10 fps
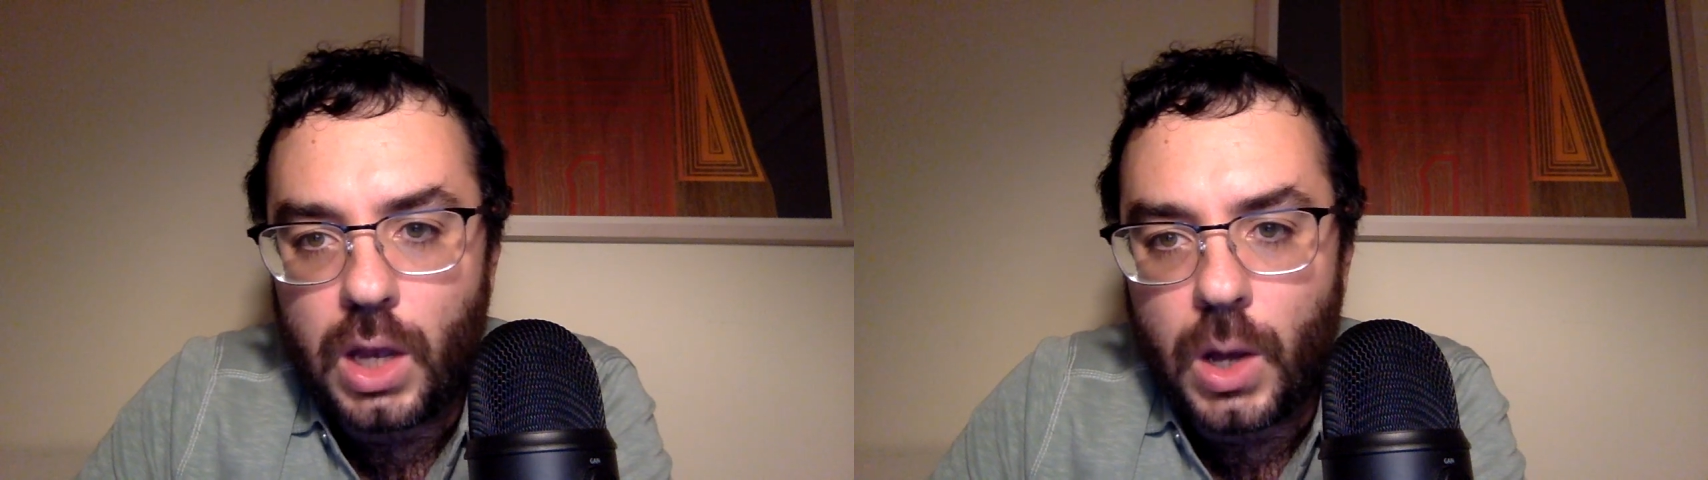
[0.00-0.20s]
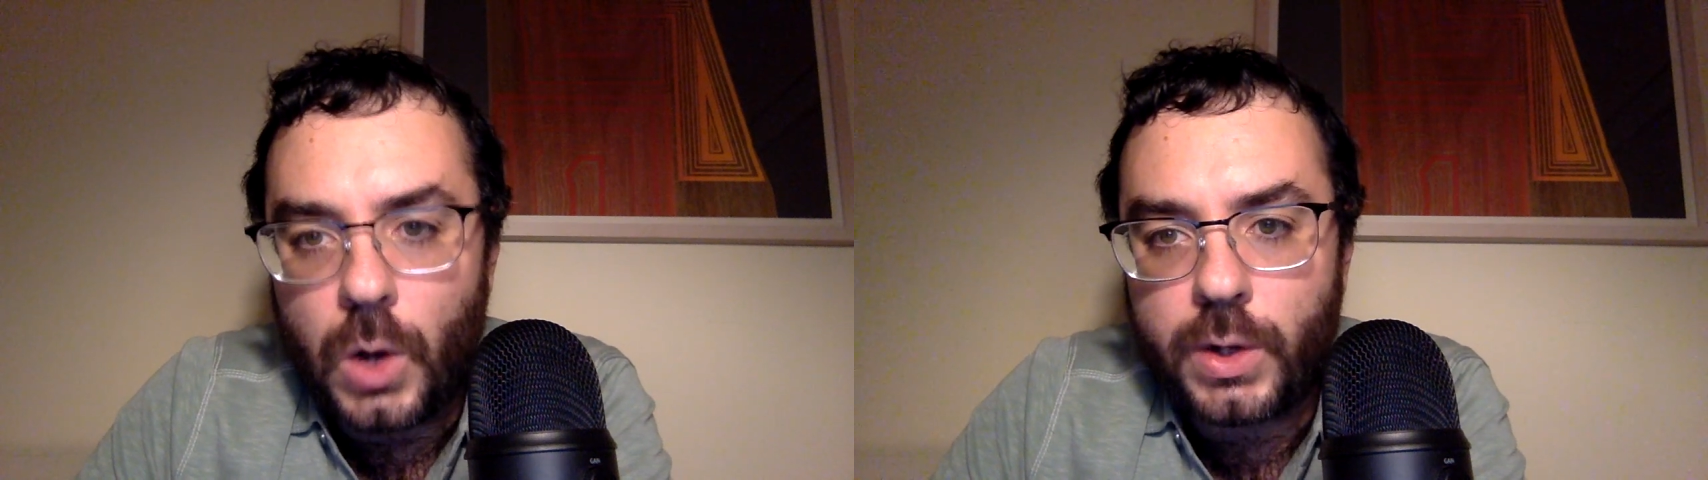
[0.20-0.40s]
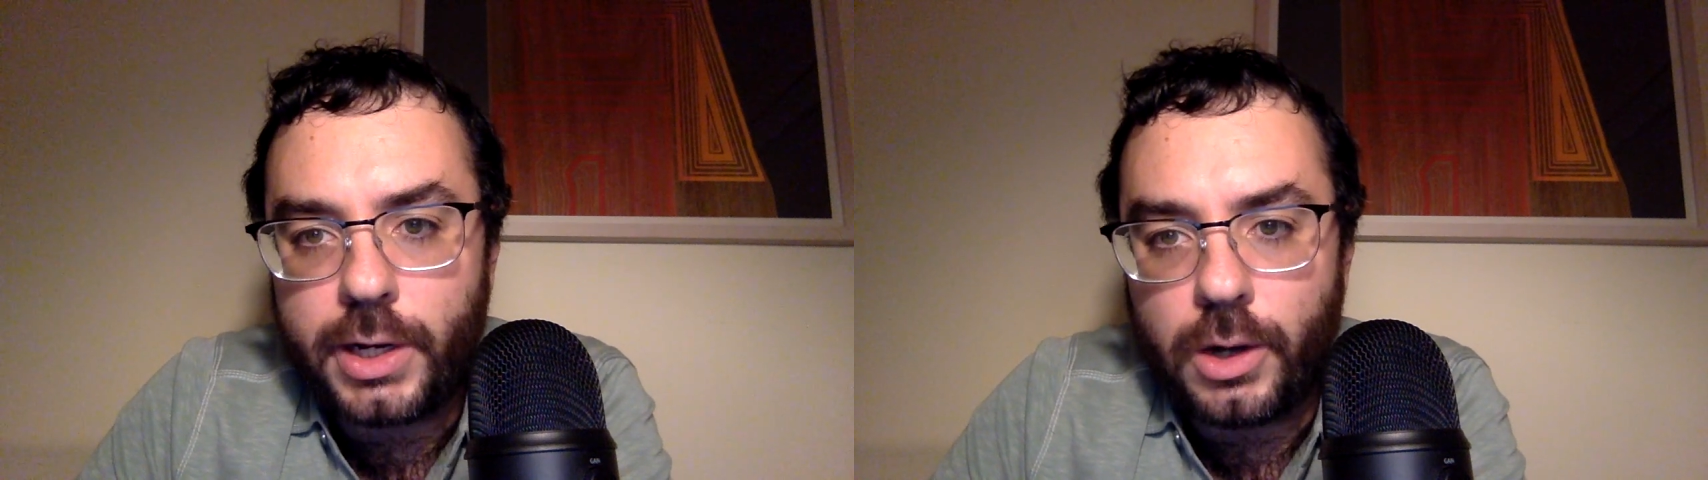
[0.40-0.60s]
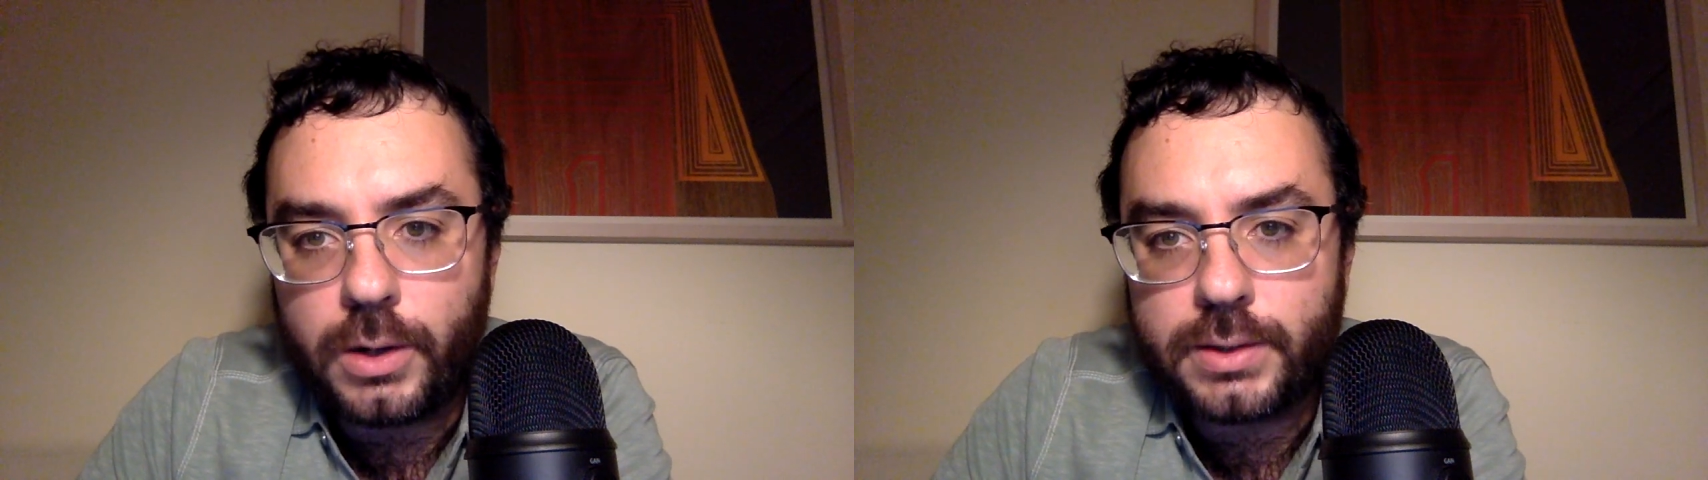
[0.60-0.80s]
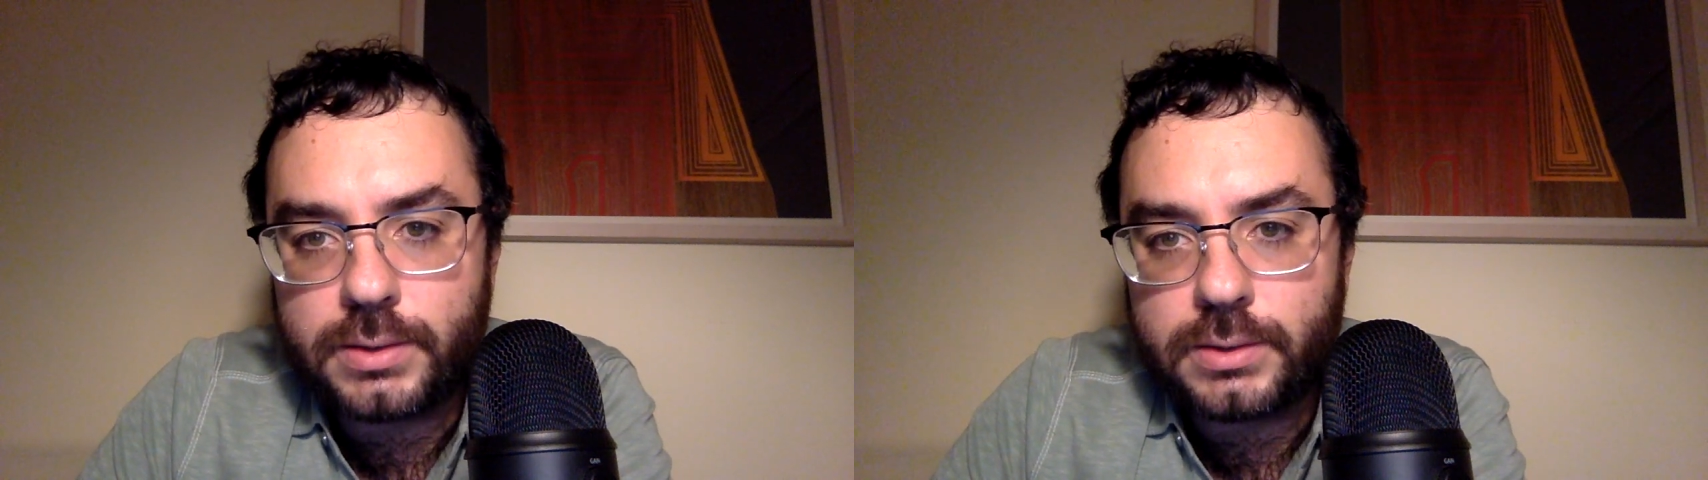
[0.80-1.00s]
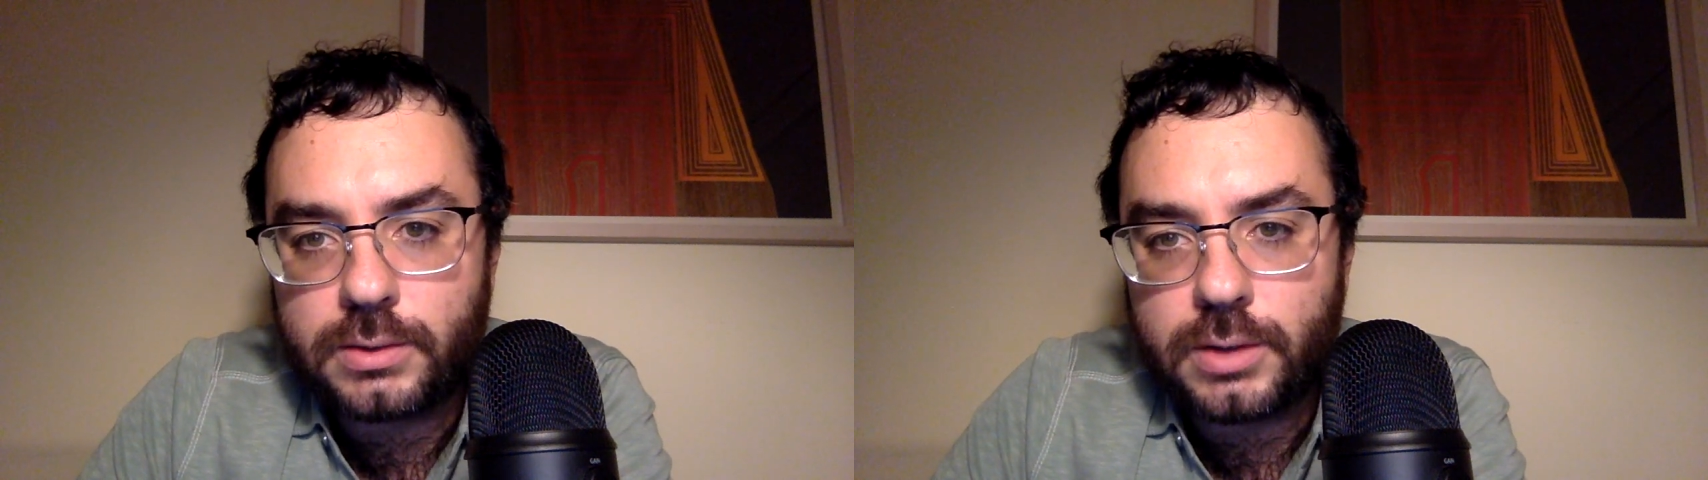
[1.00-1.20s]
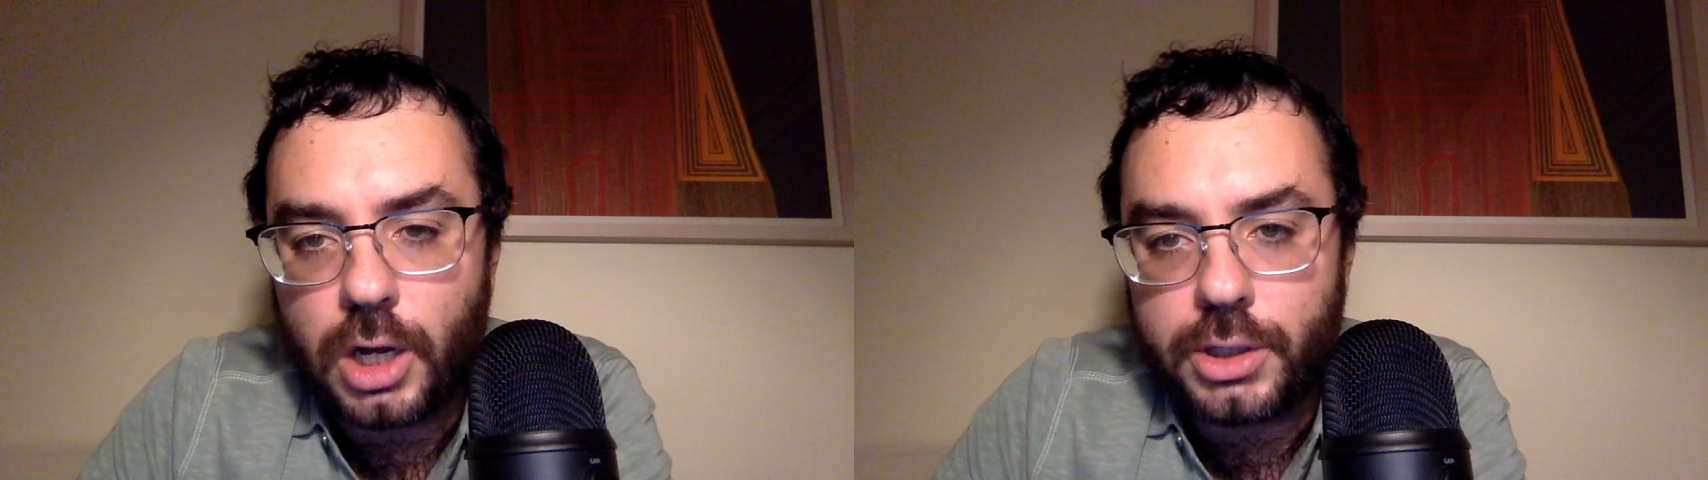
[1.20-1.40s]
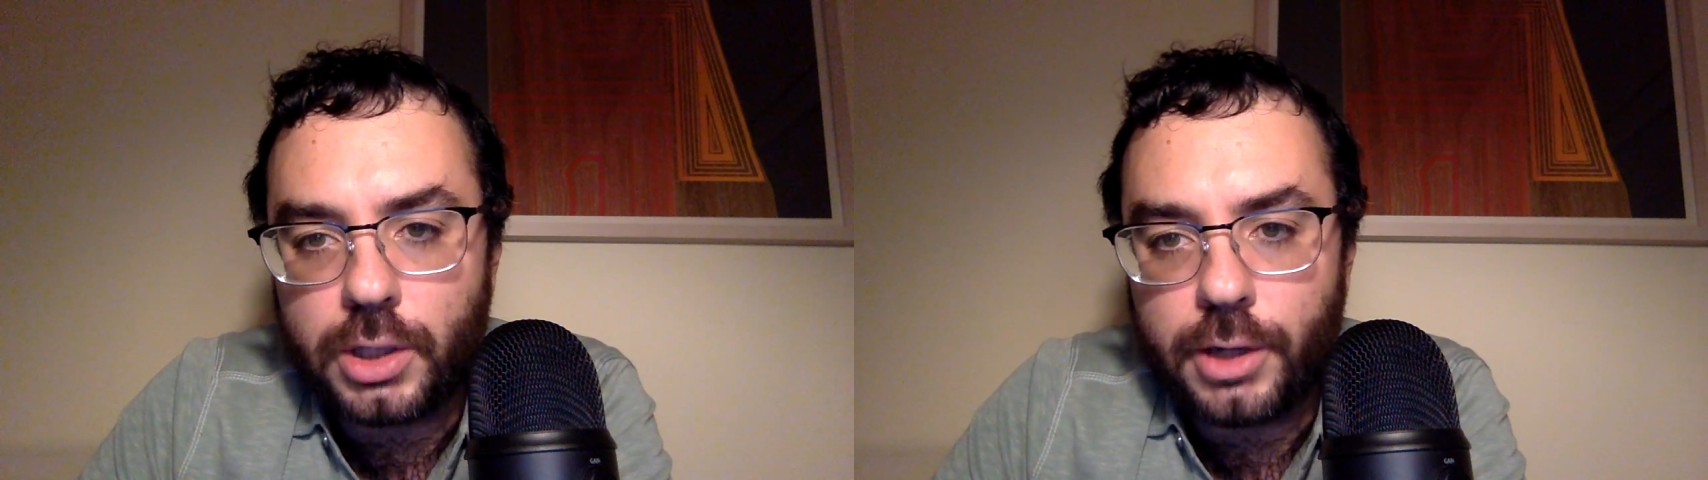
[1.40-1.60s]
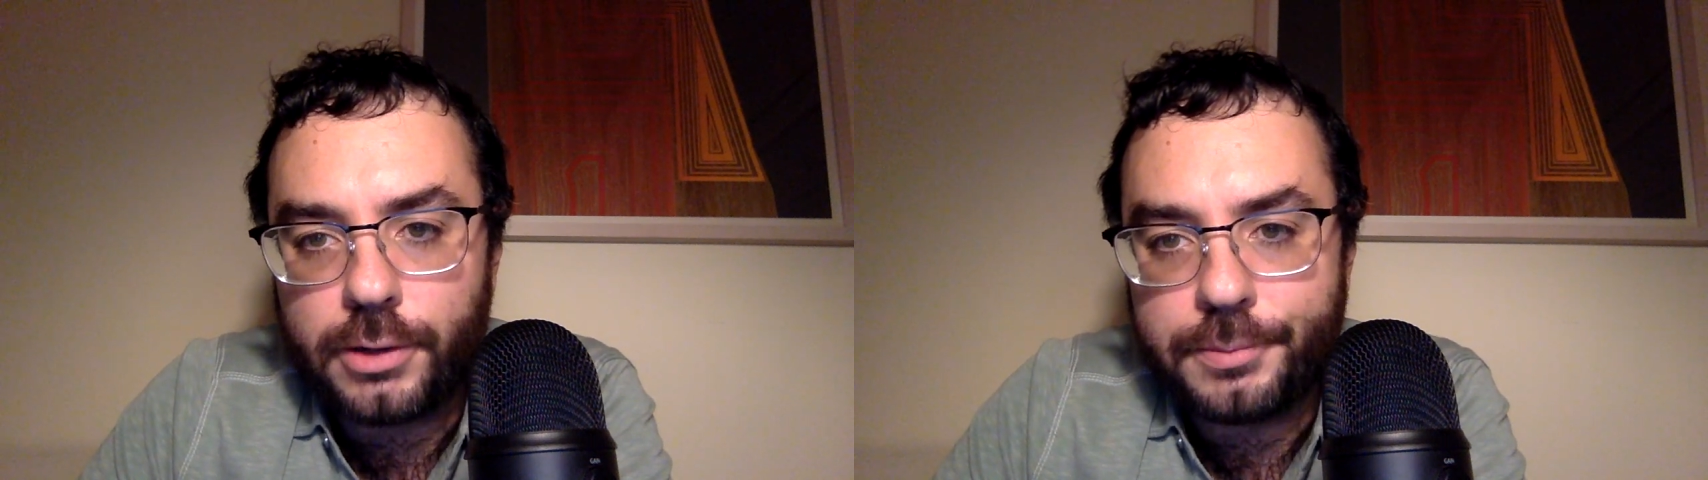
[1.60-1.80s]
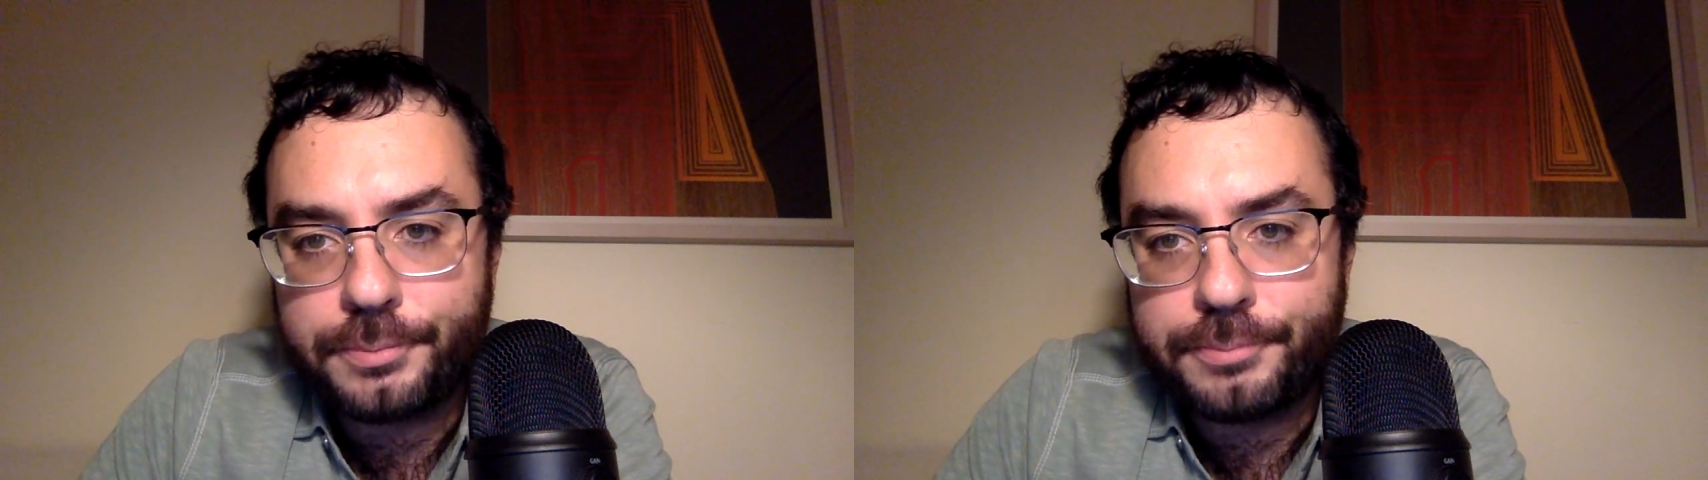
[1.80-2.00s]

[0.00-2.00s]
Okie doke. Talk to you later.